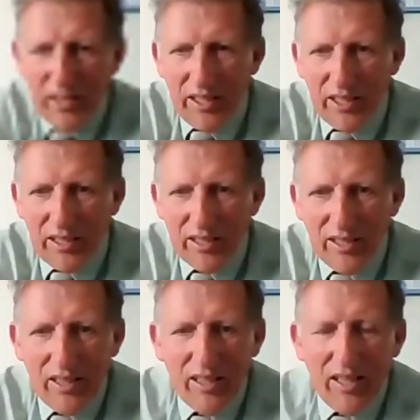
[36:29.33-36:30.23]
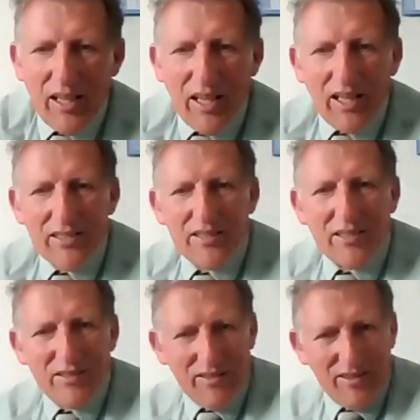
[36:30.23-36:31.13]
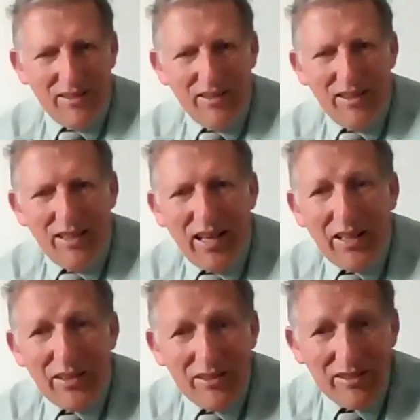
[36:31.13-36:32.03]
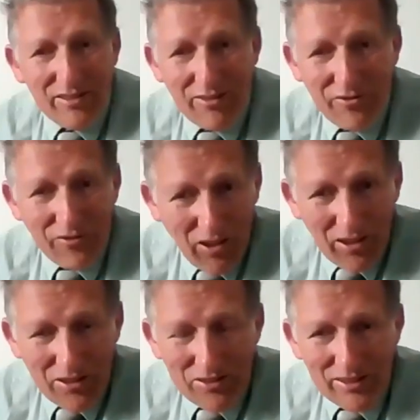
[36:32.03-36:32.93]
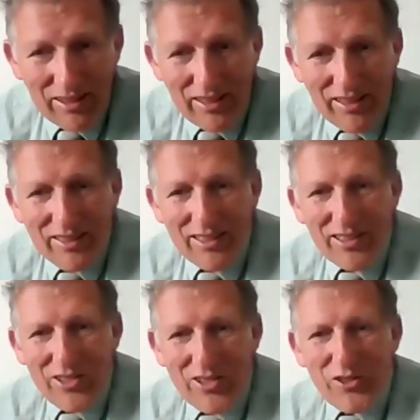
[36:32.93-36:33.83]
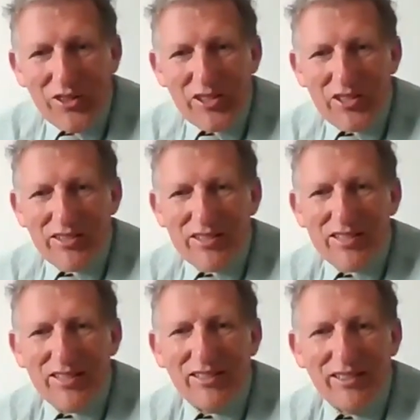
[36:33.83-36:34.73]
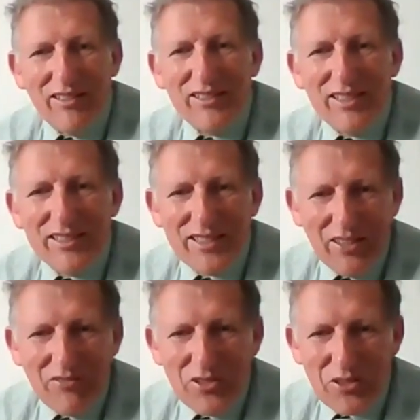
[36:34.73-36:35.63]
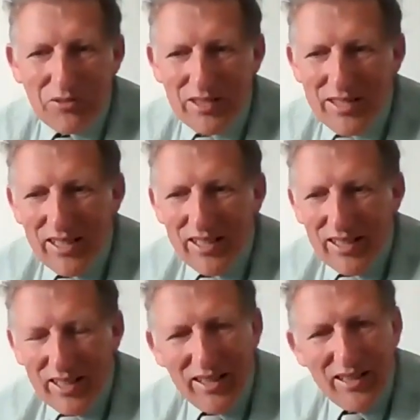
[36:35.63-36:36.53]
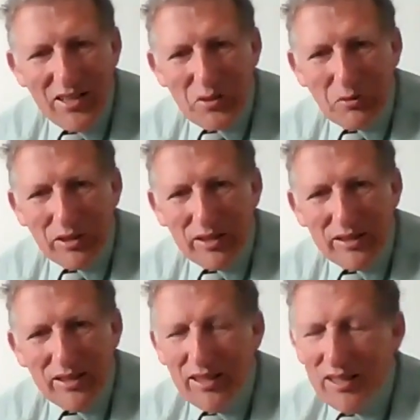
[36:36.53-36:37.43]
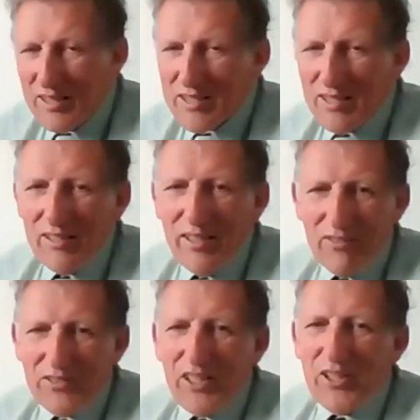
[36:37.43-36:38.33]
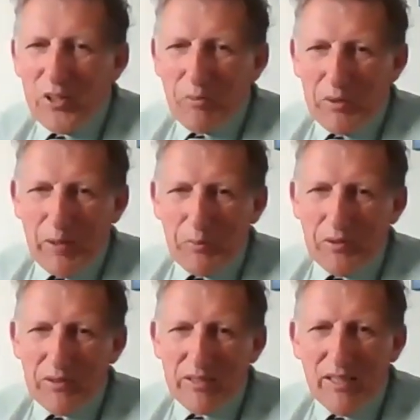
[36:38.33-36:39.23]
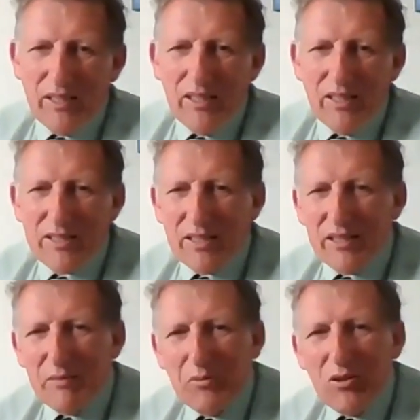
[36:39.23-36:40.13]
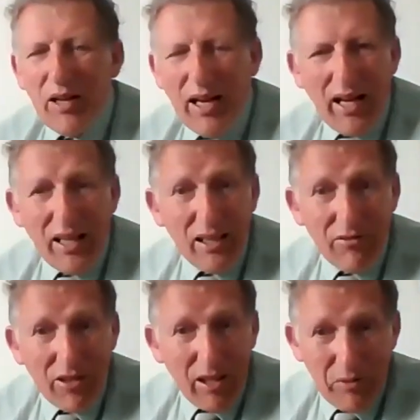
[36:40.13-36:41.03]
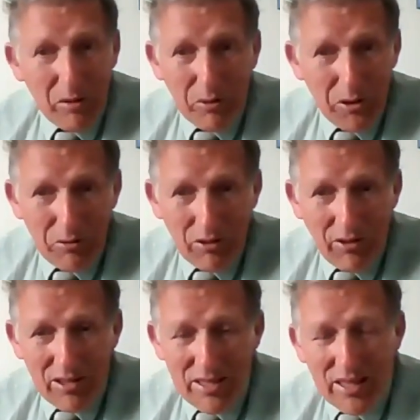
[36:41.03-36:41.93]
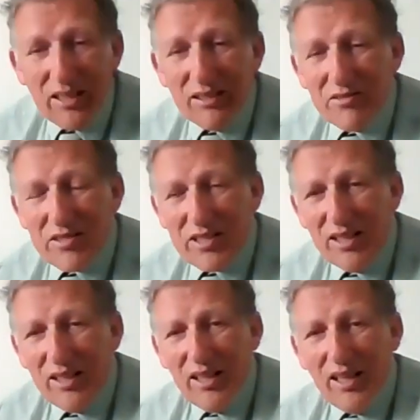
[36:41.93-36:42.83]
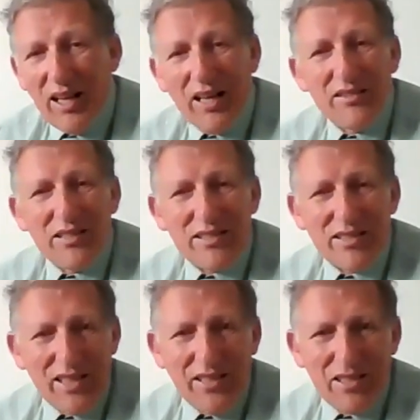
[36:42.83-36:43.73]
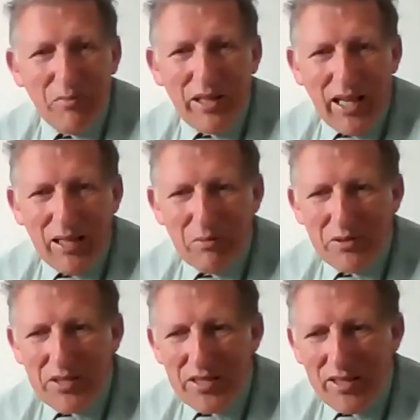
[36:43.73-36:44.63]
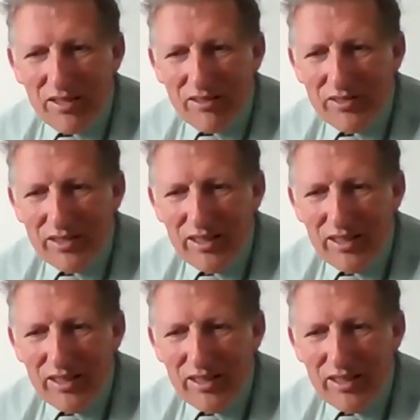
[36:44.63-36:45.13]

he did and, and follow the instructions that God has given to us in his word to love other people, to think more highly of them than we do of ourselves, and to seek to be able to serve